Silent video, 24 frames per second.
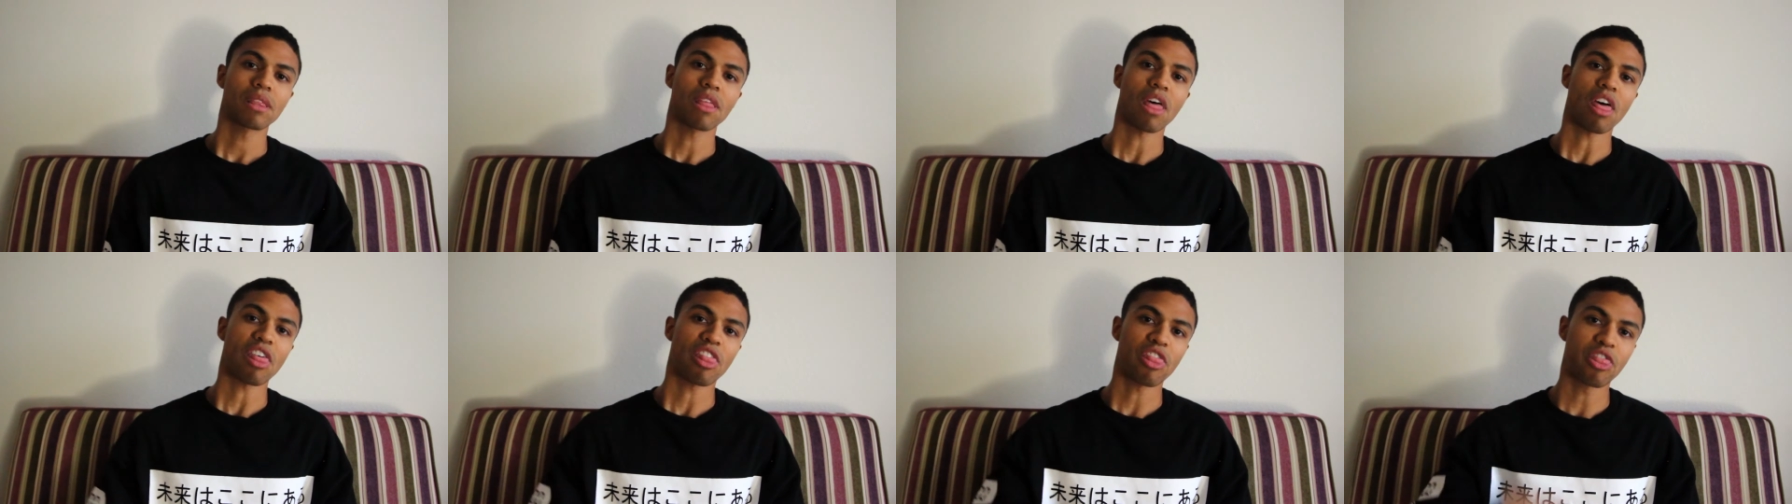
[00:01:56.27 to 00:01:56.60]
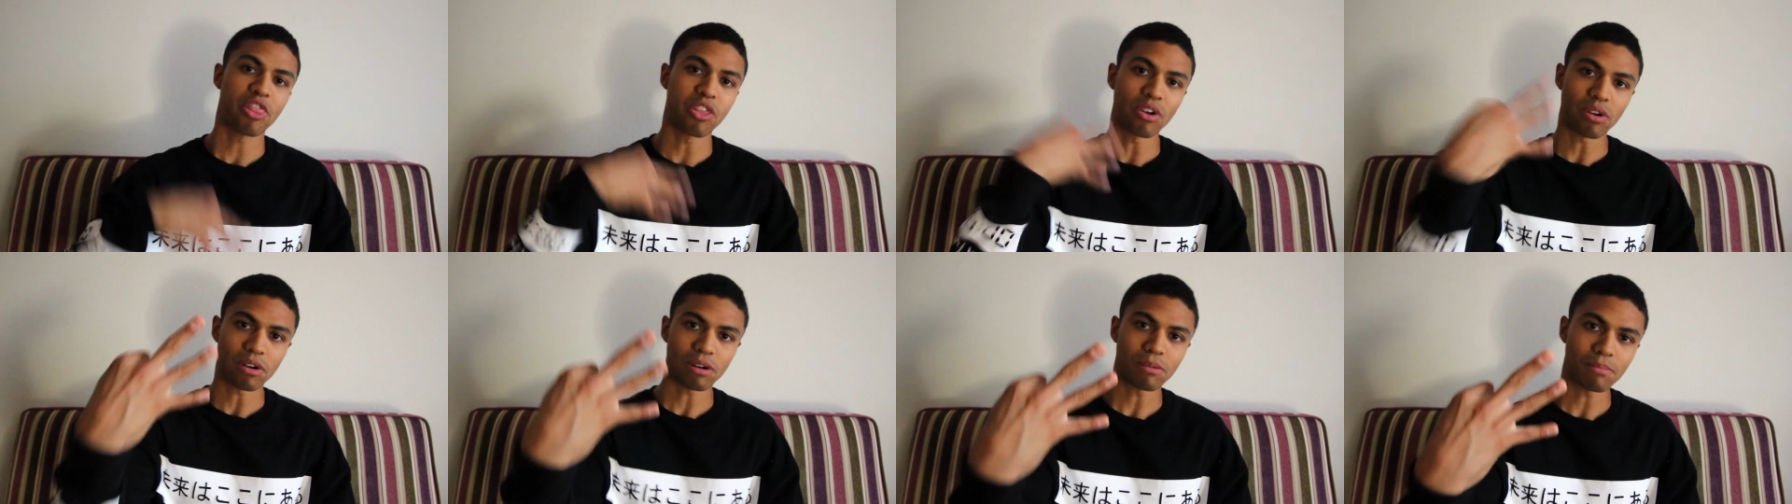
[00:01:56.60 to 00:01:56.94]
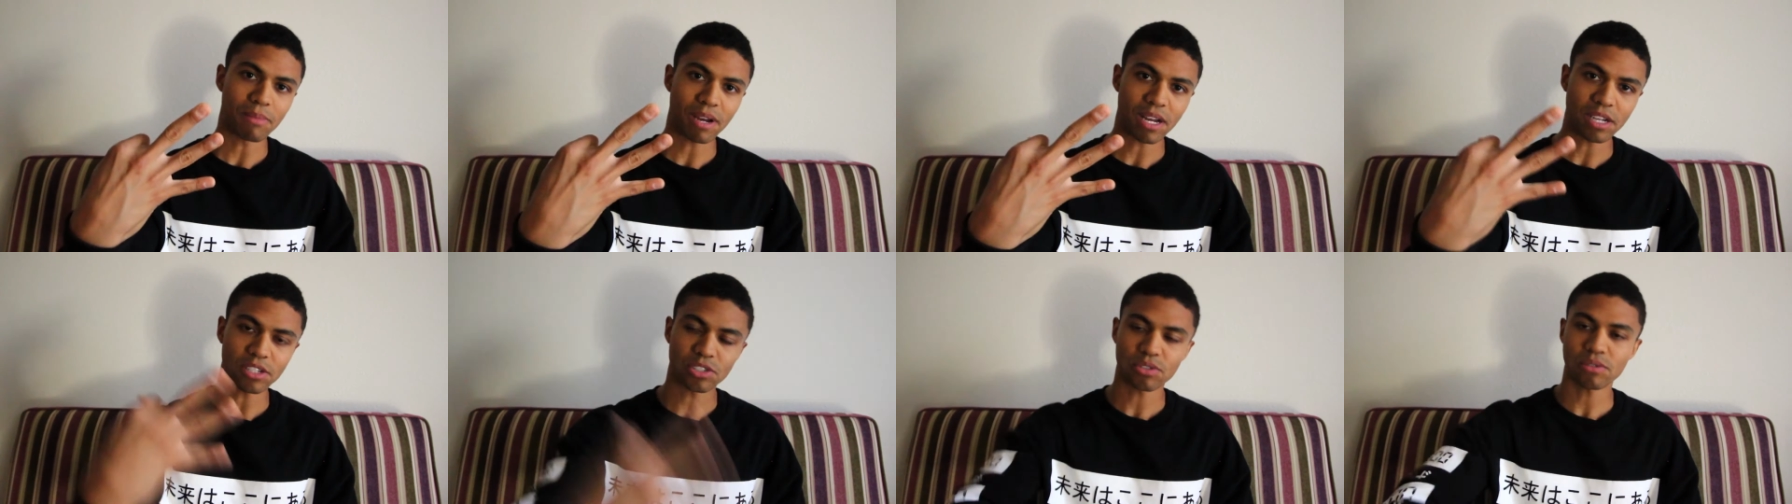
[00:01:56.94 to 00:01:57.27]
The third
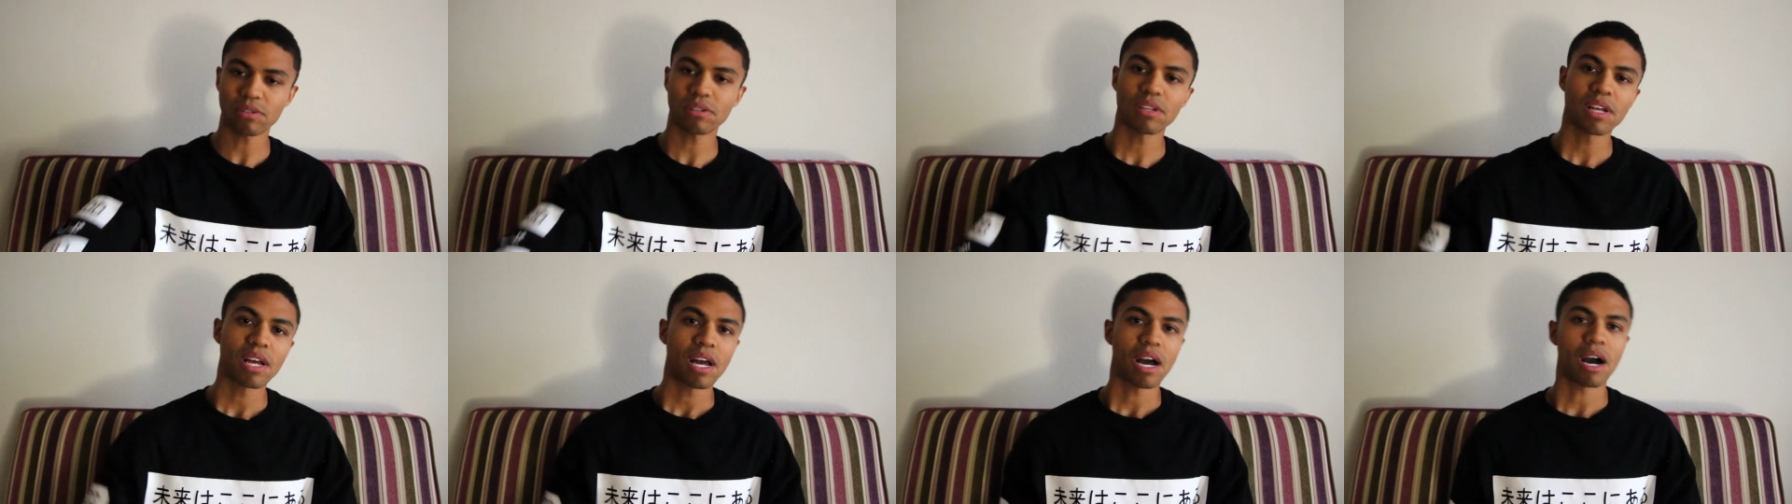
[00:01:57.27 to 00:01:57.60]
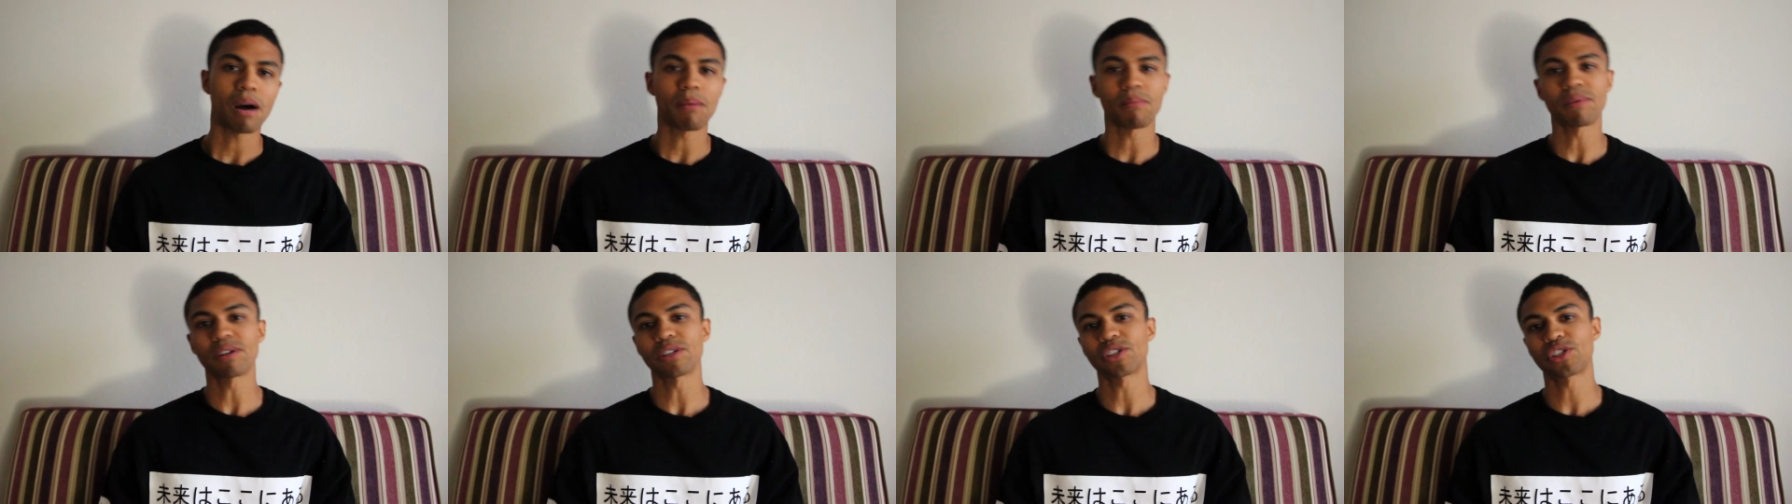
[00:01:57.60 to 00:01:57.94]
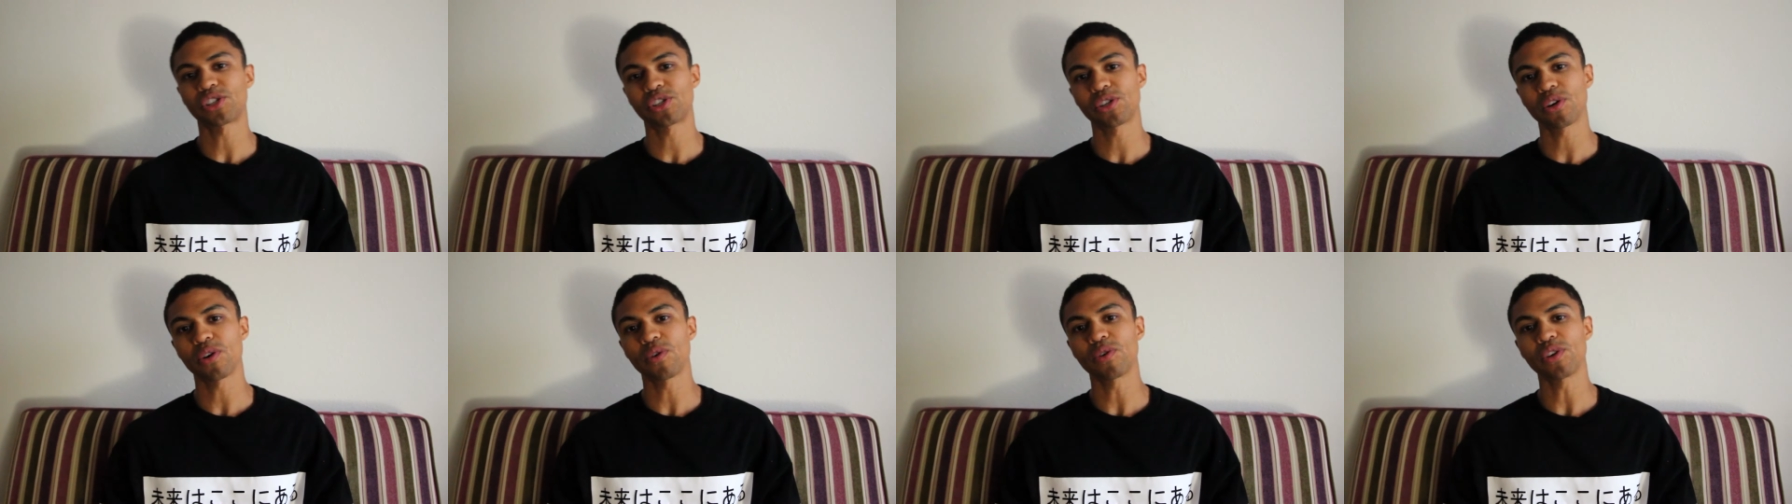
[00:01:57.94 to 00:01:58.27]
module, I'm gonna
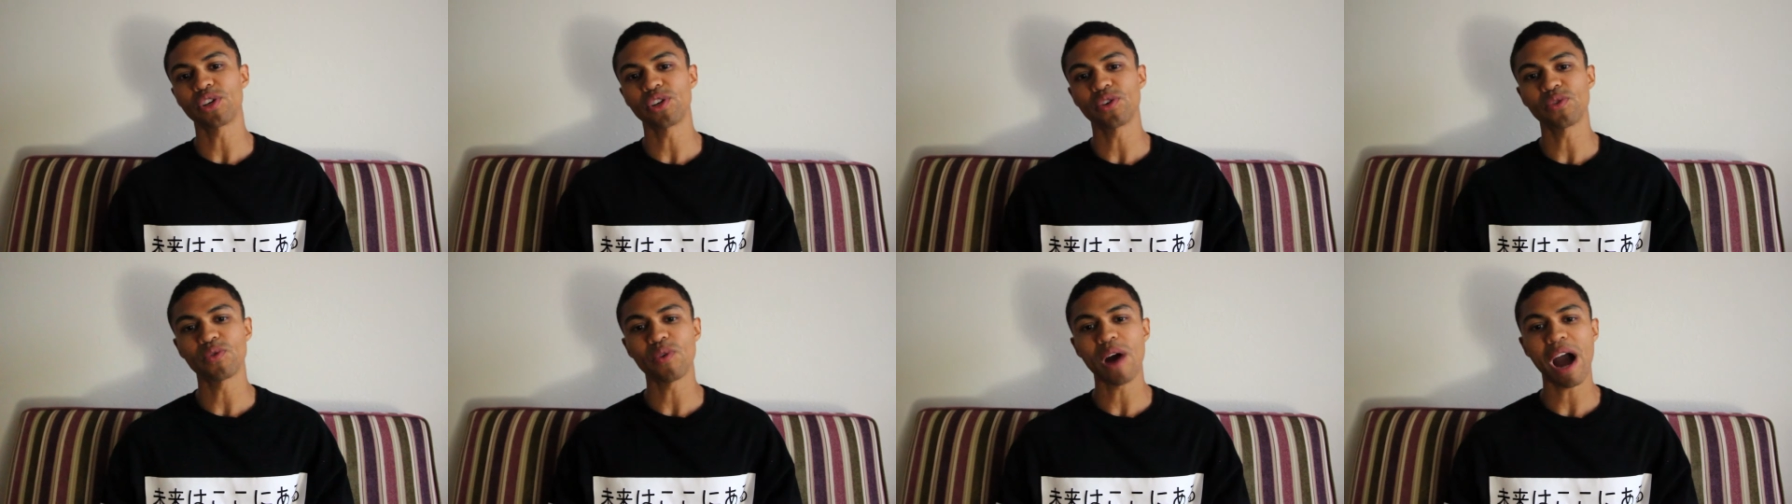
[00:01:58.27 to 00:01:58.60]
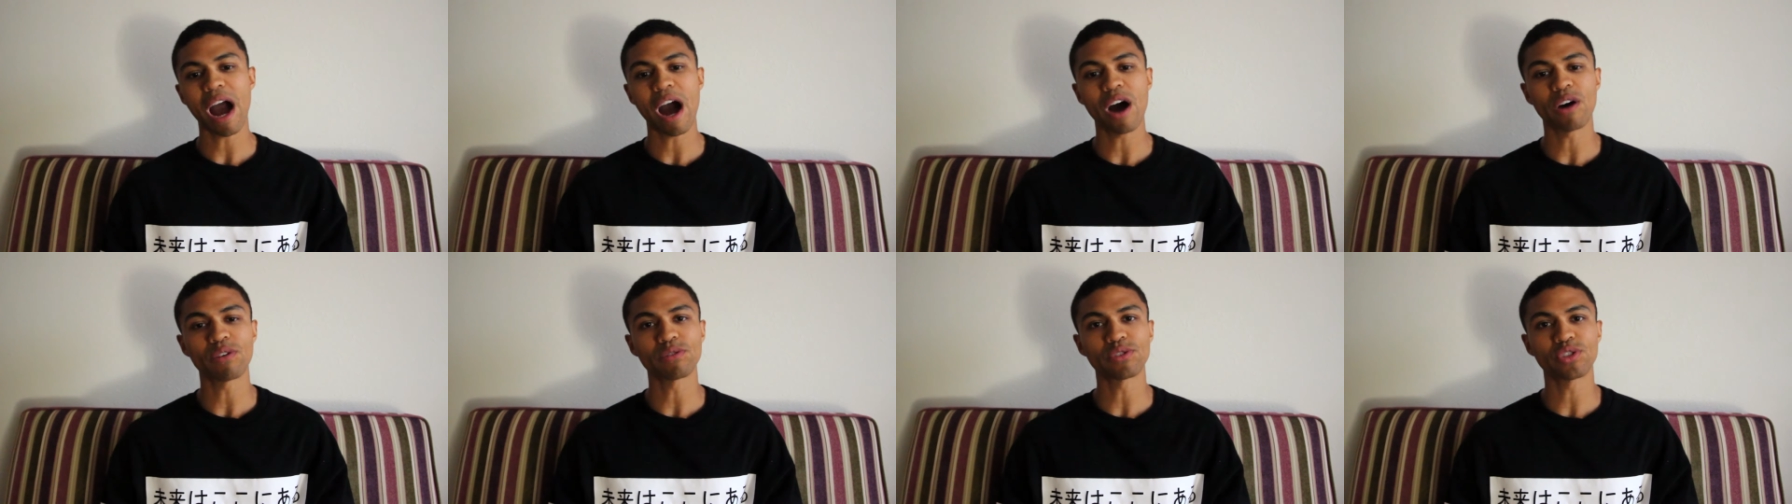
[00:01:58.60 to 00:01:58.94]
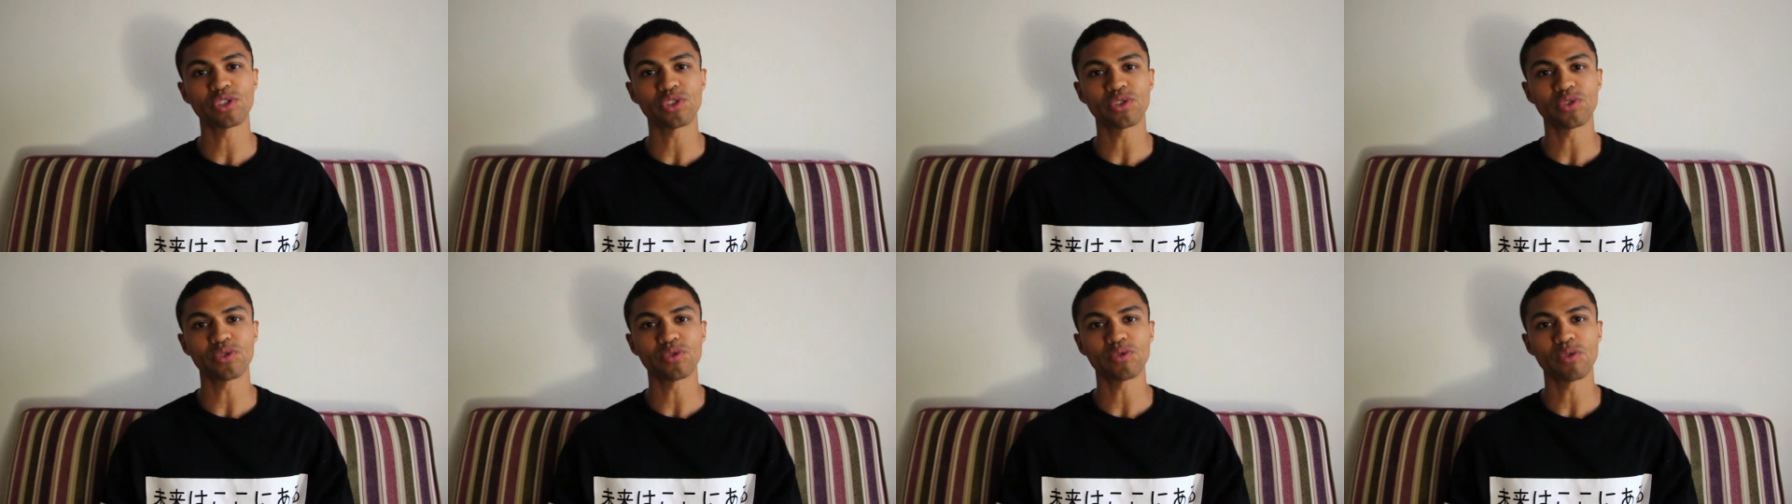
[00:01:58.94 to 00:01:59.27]
show you how
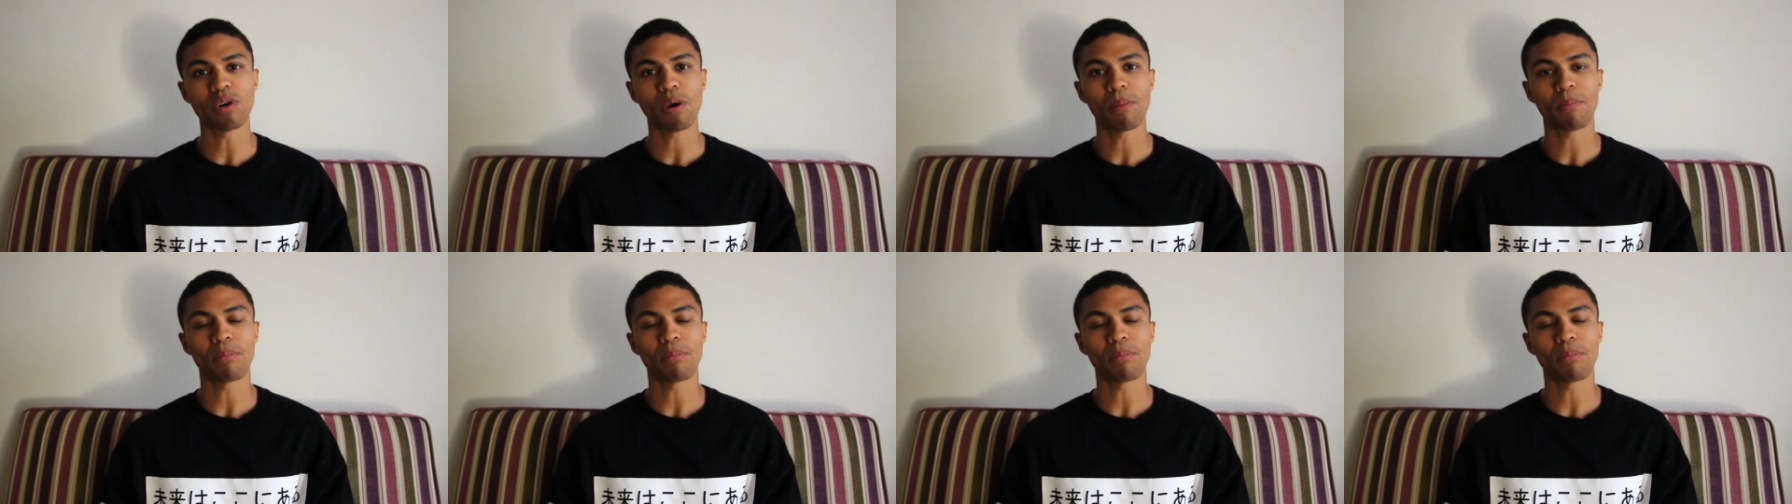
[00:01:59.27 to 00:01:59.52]
to